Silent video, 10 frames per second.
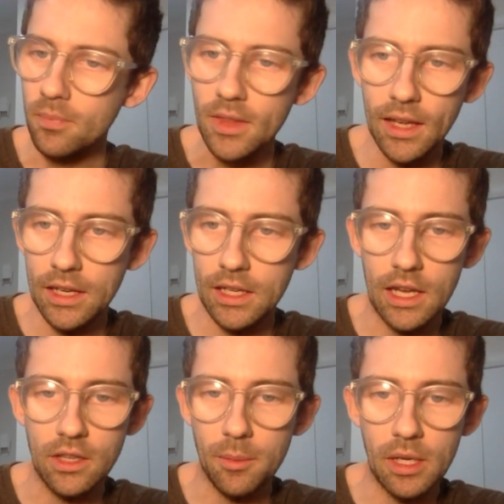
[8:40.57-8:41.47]
And
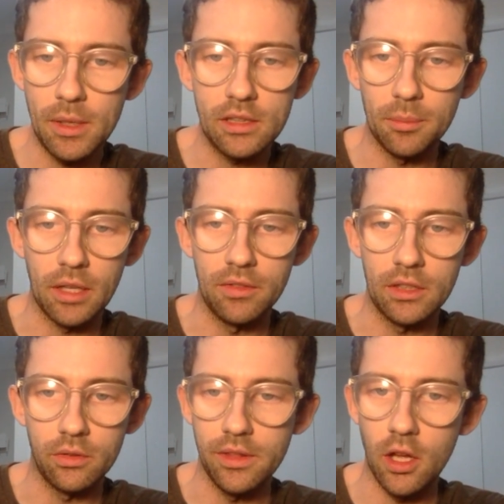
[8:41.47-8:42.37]
again, a big club like
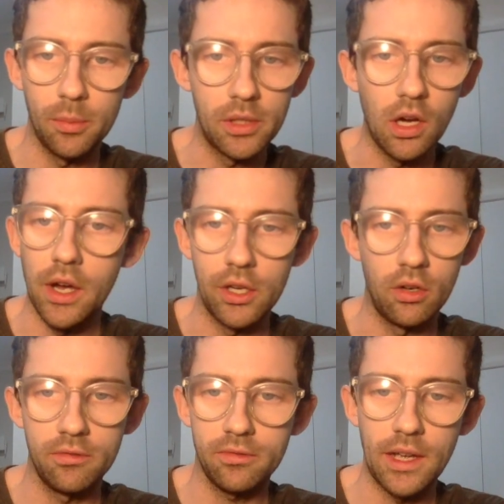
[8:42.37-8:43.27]
Victory, they'll be eyeing
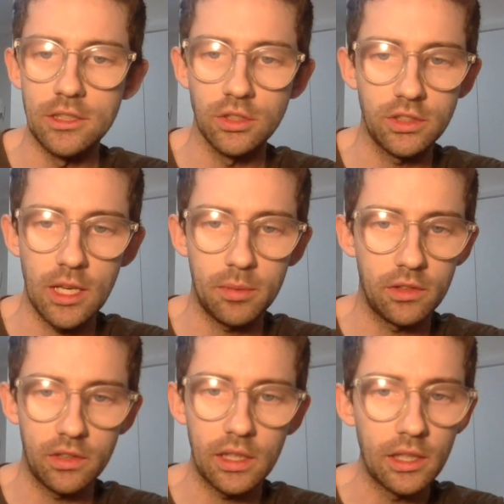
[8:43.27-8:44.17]
off Asian
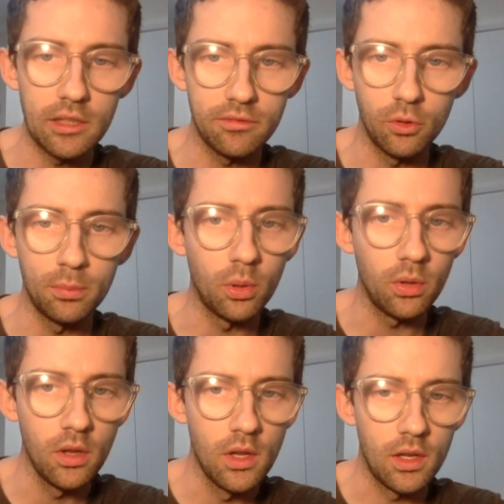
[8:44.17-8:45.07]
Champions League Elite
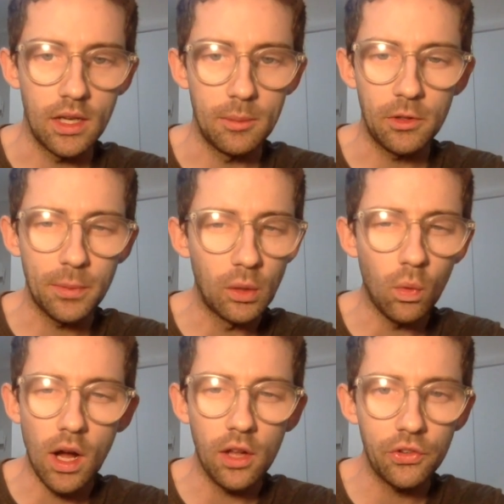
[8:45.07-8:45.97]
Football. It's been a
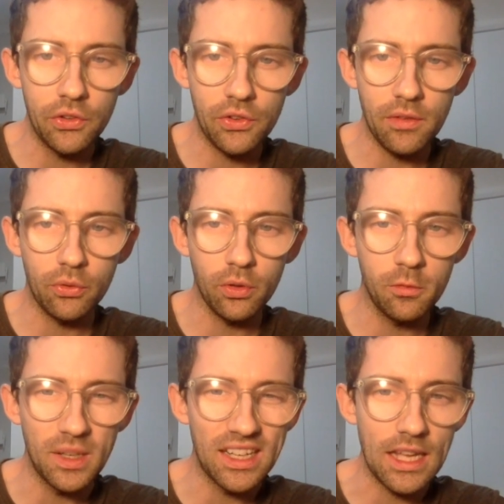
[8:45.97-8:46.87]
while since they've sort of
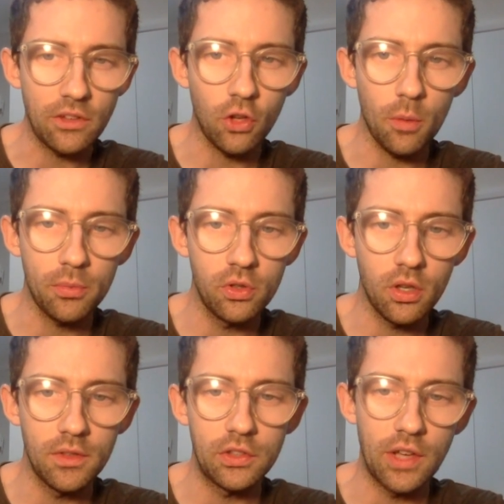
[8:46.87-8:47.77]
been in that top 2
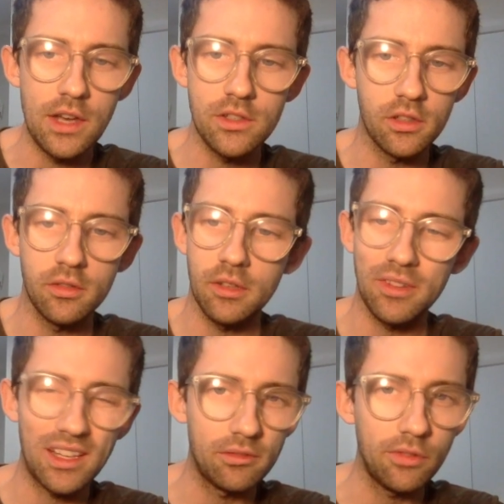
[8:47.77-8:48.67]
conversation. If
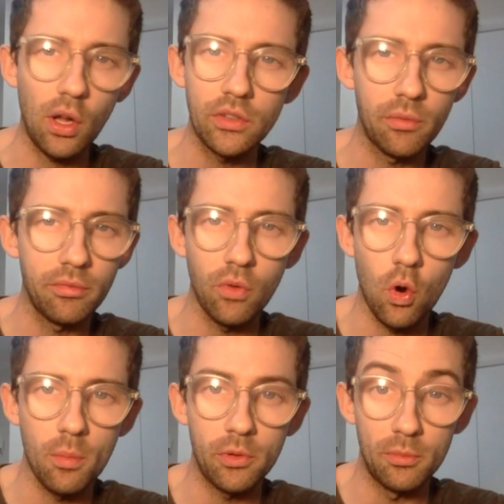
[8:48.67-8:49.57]
they can find some
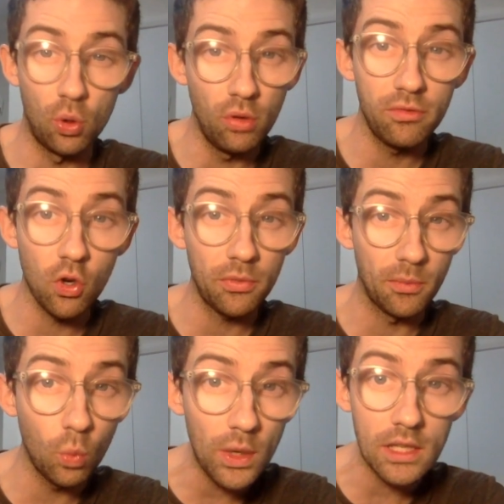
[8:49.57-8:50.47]
form, some good form,
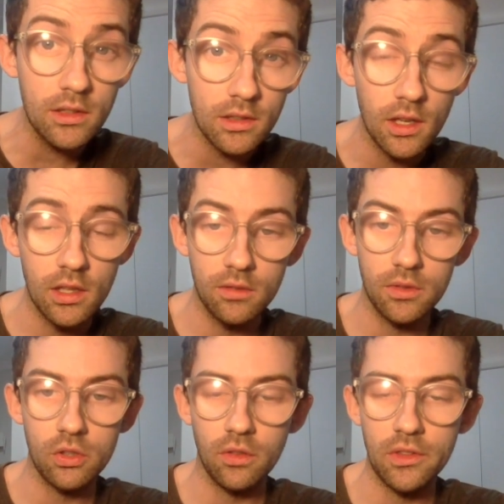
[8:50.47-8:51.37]
some wins to
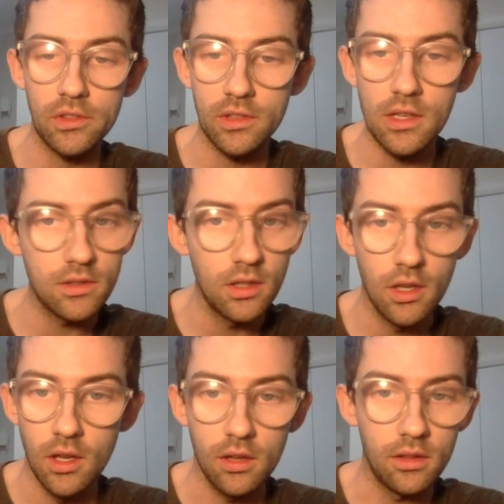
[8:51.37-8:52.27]
finish off the season,
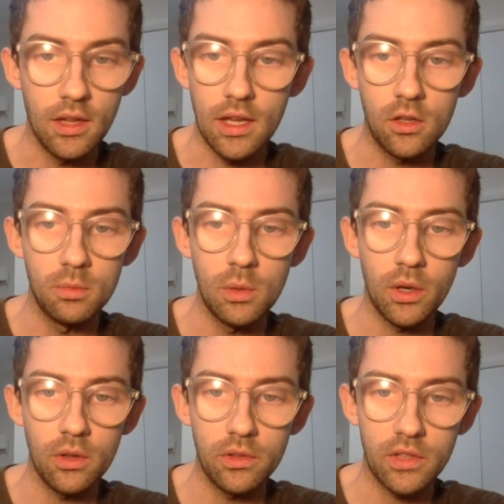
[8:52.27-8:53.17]
they could be one
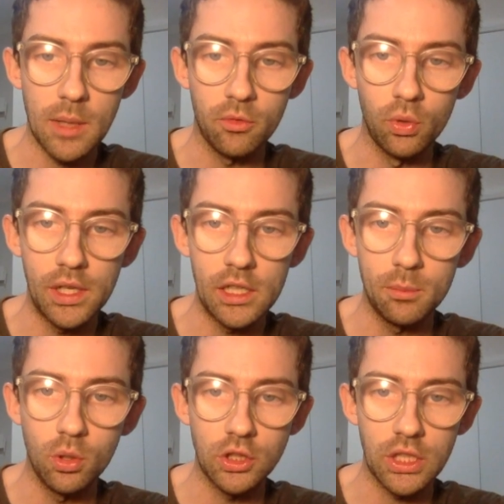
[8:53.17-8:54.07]
of those teams really
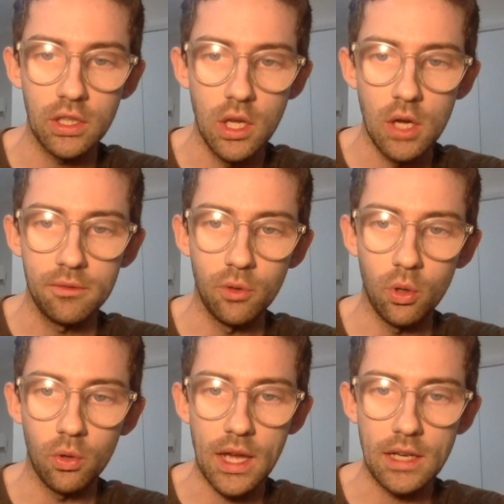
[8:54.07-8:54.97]
pushing
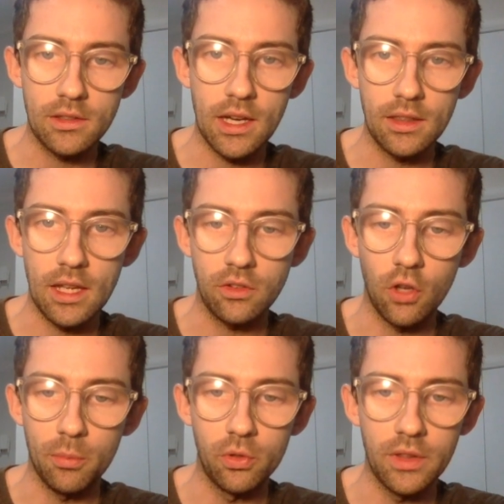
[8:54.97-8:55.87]
for that
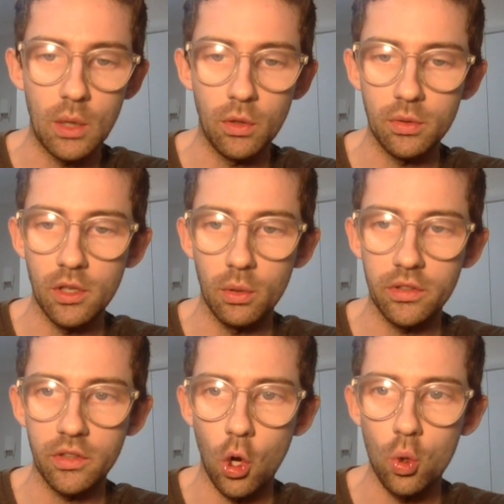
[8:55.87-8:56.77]
top 2 there, which we know is
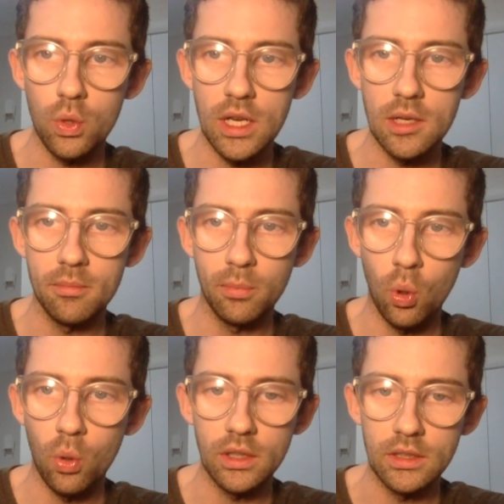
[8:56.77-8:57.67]
so
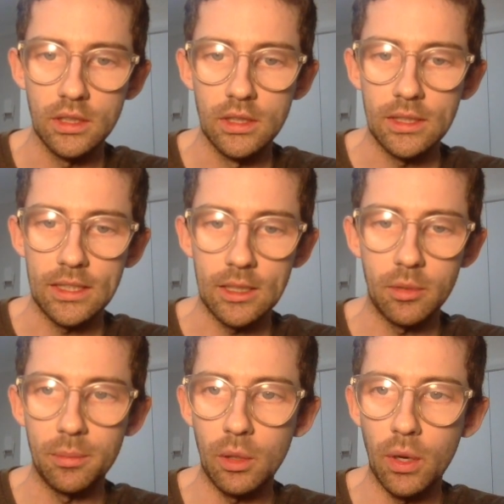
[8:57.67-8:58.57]
important. But
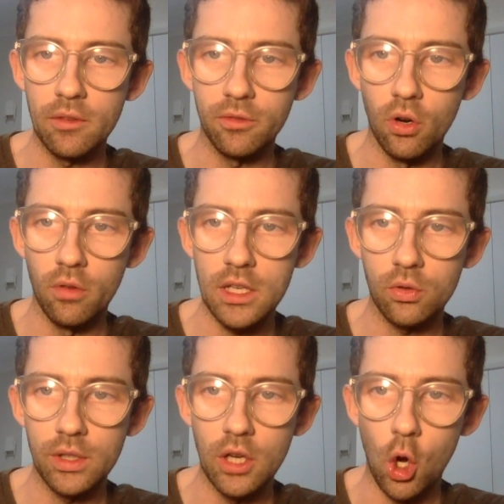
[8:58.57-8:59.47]
a big win for
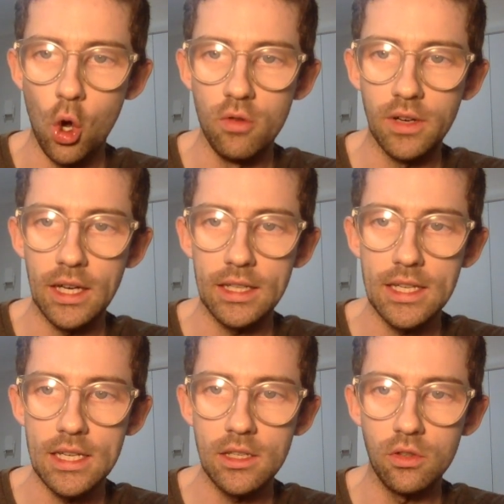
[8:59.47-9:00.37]
Victory over
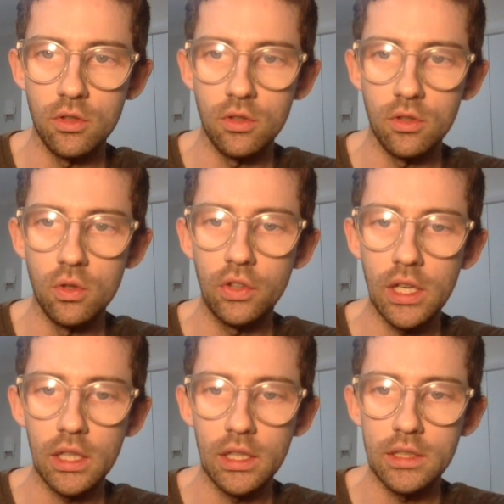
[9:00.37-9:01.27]
in New
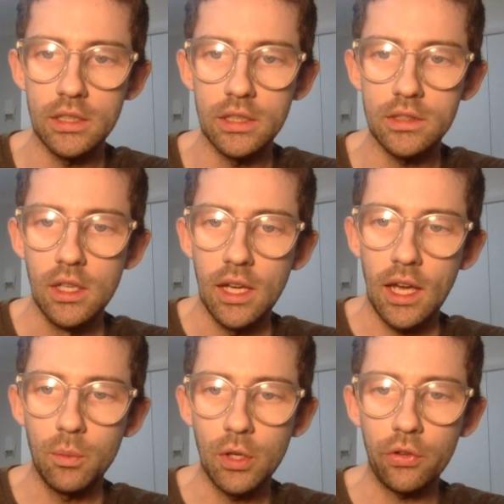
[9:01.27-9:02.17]
Zealand. And
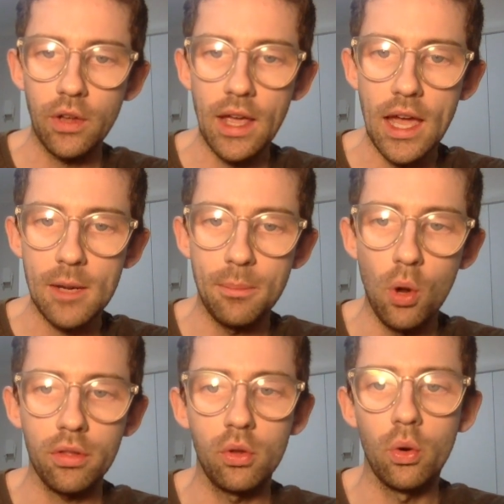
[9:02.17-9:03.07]
we also had
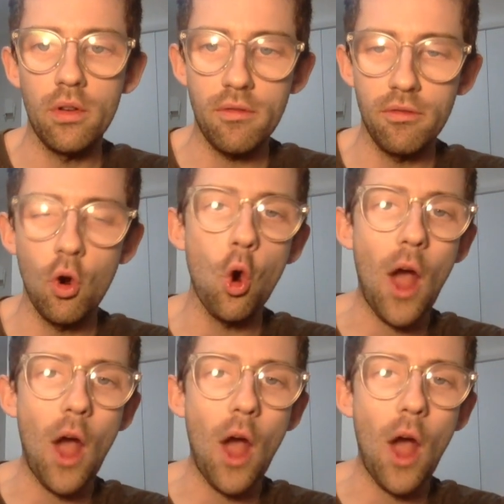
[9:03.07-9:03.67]
Perth Glory 4,